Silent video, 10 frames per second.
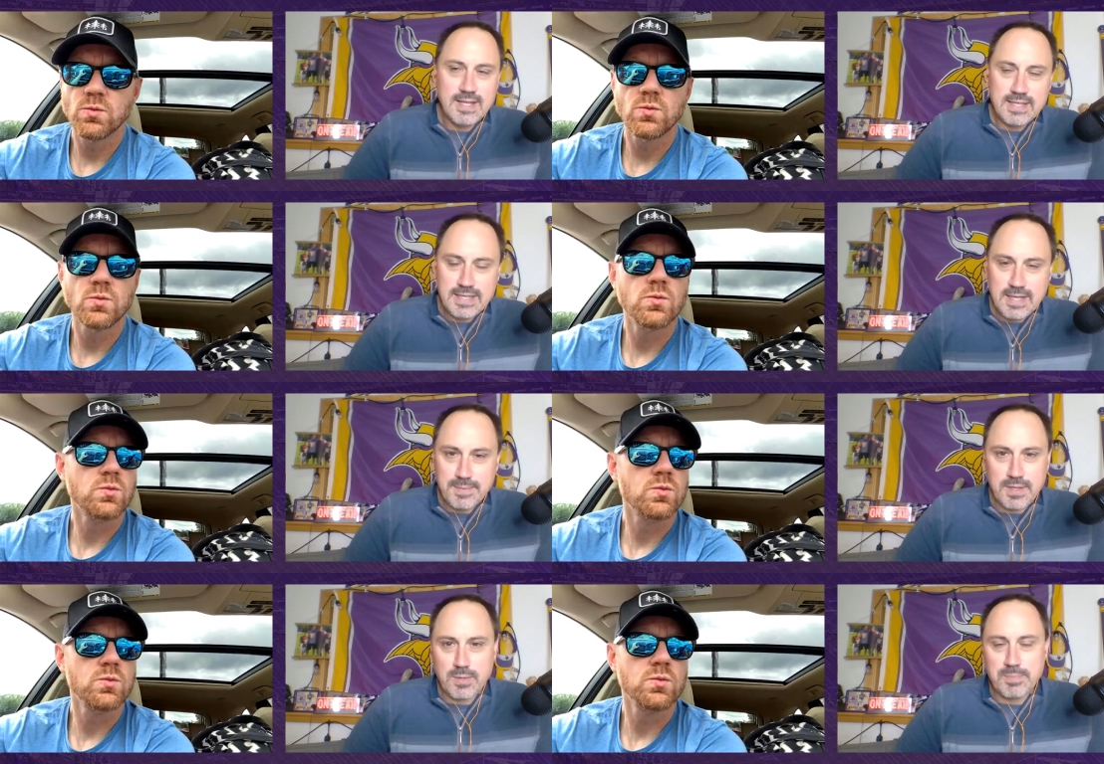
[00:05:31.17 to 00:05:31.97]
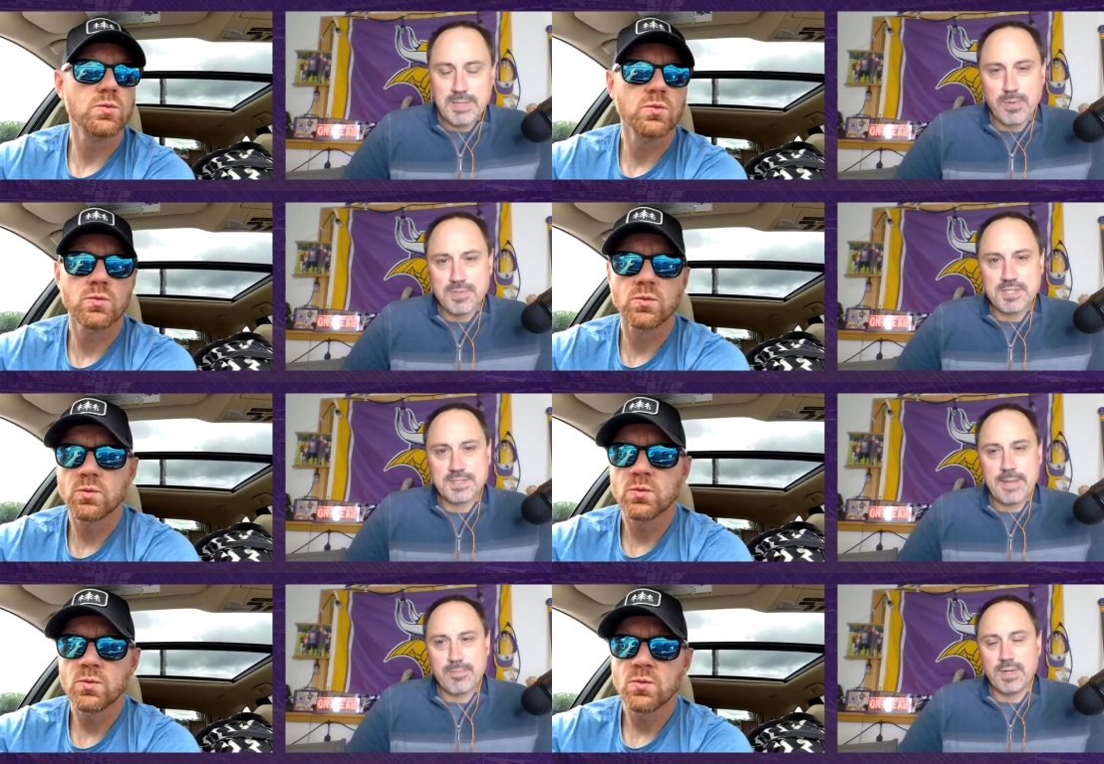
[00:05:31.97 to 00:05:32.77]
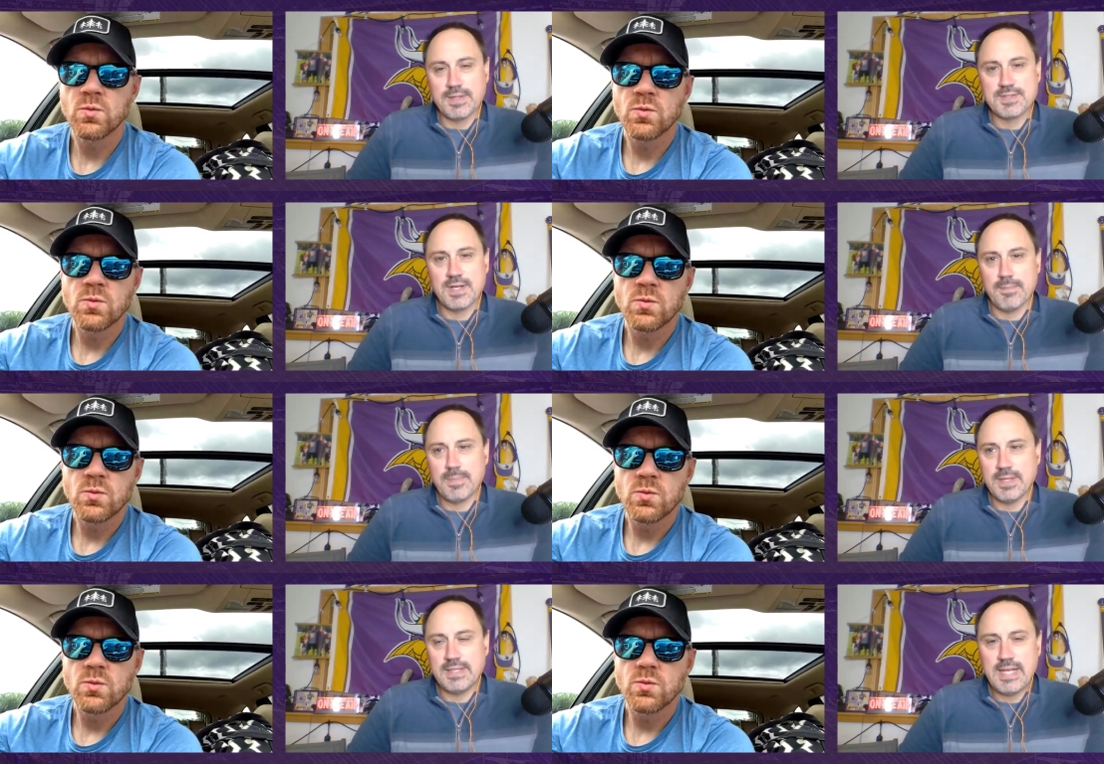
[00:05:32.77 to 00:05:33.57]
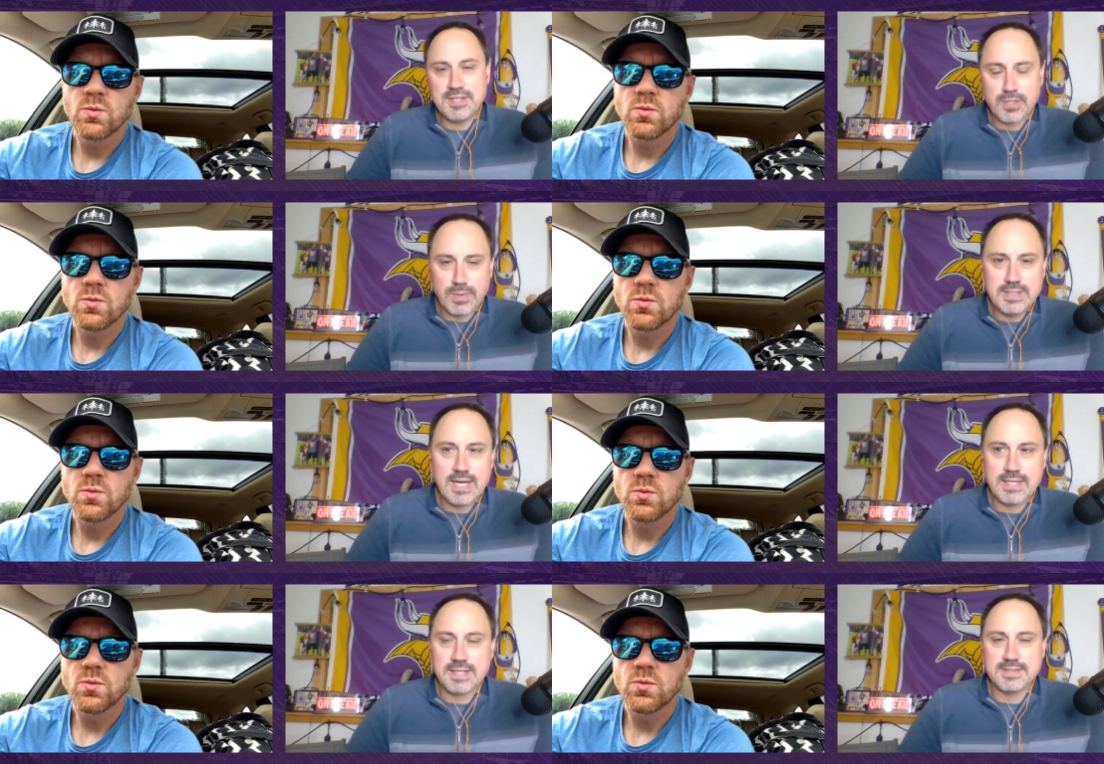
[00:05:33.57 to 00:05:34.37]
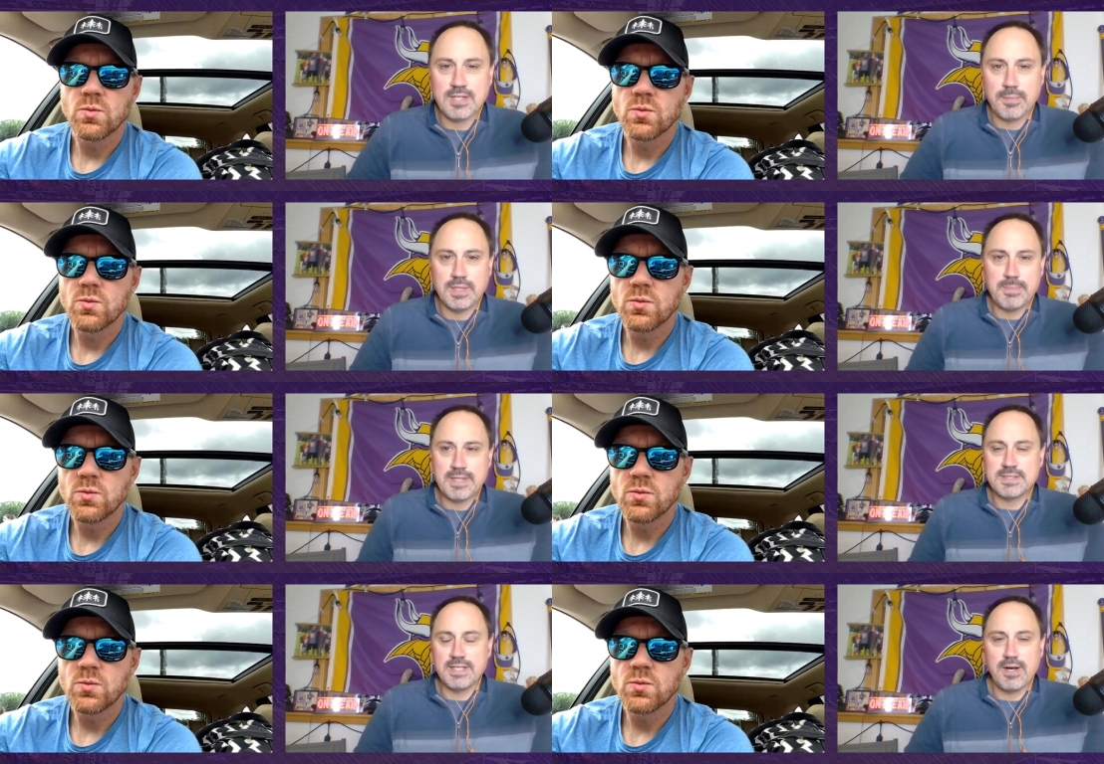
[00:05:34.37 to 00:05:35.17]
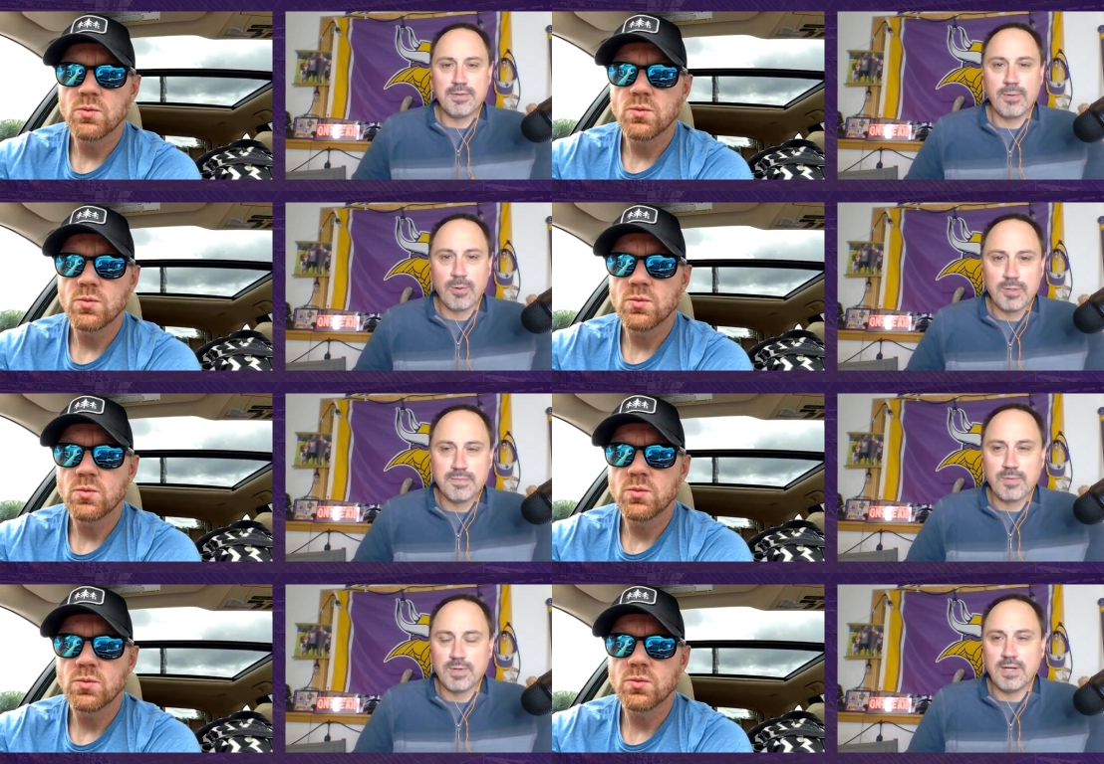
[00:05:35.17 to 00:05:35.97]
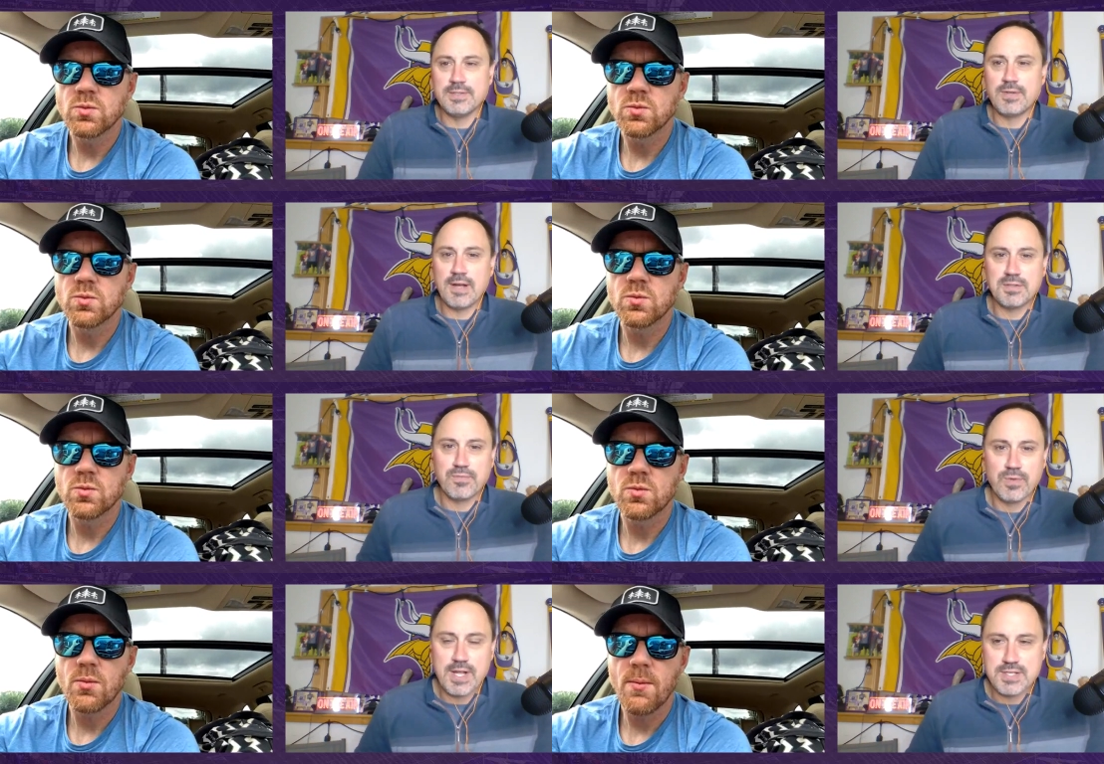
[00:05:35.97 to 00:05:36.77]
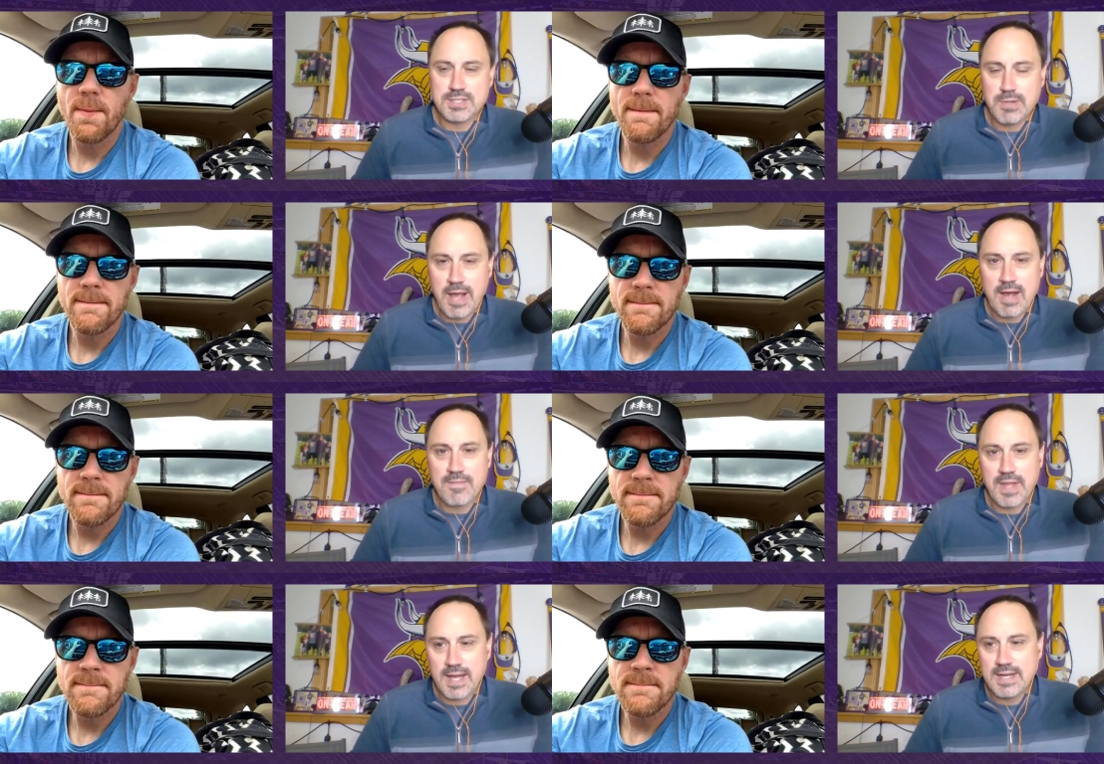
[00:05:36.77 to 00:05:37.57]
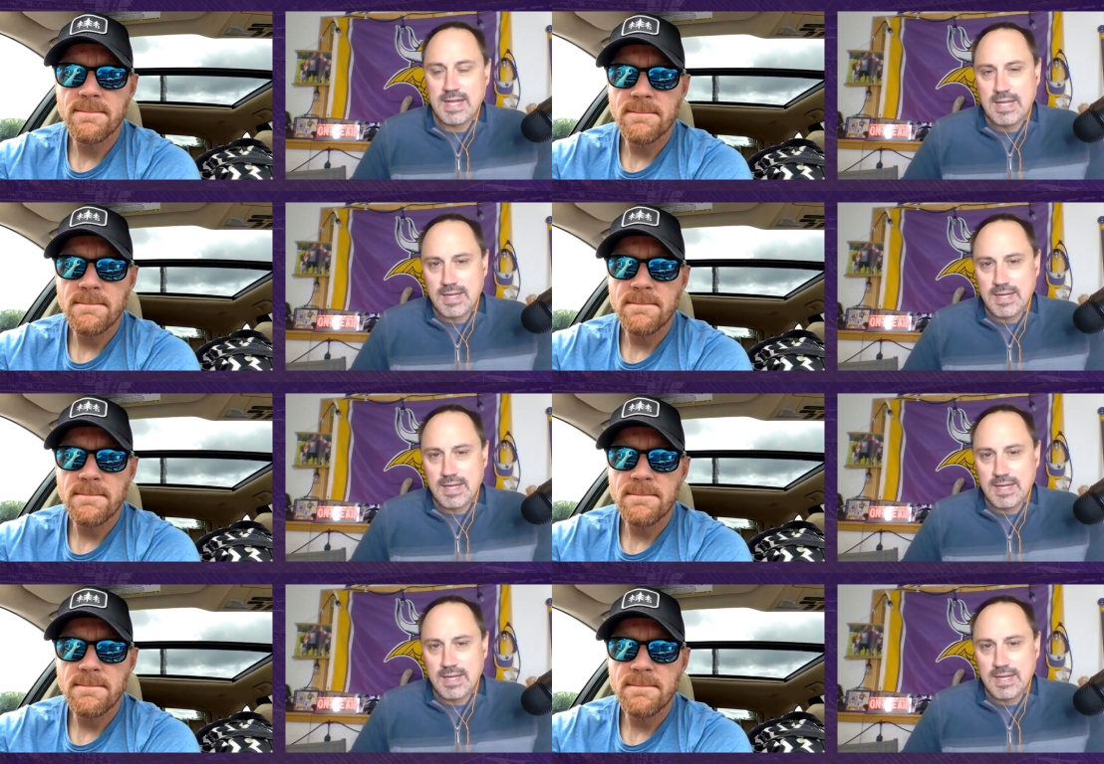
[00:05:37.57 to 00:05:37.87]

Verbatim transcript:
Speaker 1: he. I mean, I know Pete Bercich kept bringing this up, but he had the green dot on his helmet. Basically, unheard of for an undrafted free agent to have that.